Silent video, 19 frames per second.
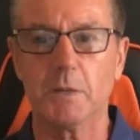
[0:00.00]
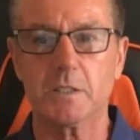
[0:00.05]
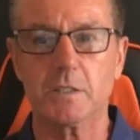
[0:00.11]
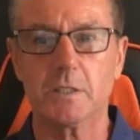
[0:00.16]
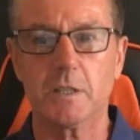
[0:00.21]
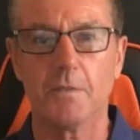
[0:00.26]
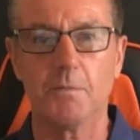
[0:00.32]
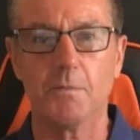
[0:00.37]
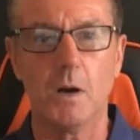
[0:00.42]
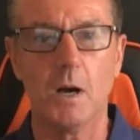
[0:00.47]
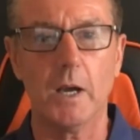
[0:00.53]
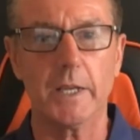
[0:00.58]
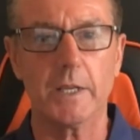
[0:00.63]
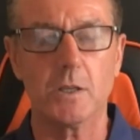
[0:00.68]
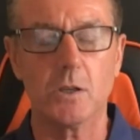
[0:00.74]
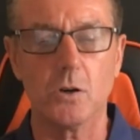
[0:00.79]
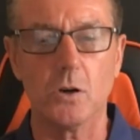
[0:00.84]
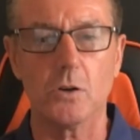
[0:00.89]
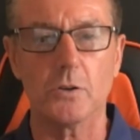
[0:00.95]
oh my
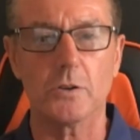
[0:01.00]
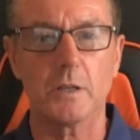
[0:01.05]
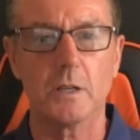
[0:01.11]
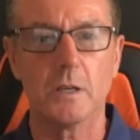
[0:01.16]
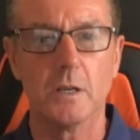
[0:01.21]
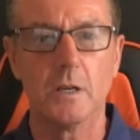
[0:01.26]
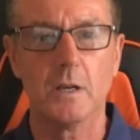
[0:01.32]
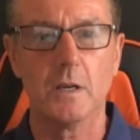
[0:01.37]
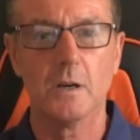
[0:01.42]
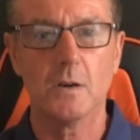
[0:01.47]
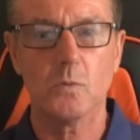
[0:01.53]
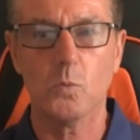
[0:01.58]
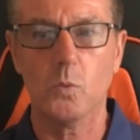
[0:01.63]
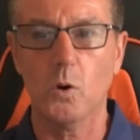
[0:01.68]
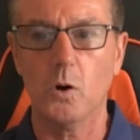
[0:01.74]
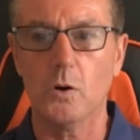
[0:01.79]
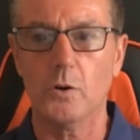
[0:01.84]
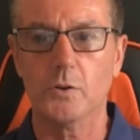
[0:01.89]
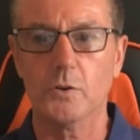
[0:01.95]
God,
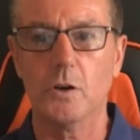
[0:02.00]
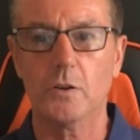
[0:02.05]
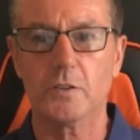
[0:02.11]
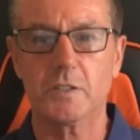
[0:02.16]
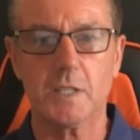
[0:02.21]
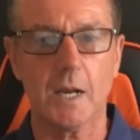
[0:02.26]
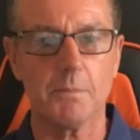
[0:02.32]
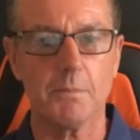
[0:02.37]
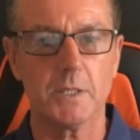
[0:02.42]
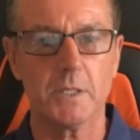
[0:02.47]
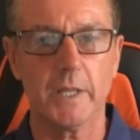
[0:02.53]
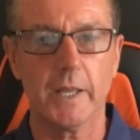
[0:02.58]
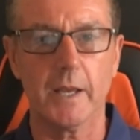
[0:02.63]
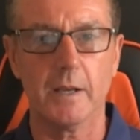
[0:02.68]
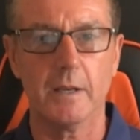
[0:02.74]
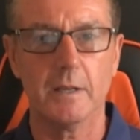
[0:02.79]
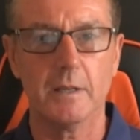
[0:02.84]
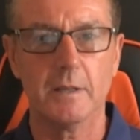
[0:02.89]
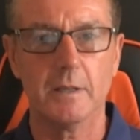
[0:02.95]
what on earth's happened there?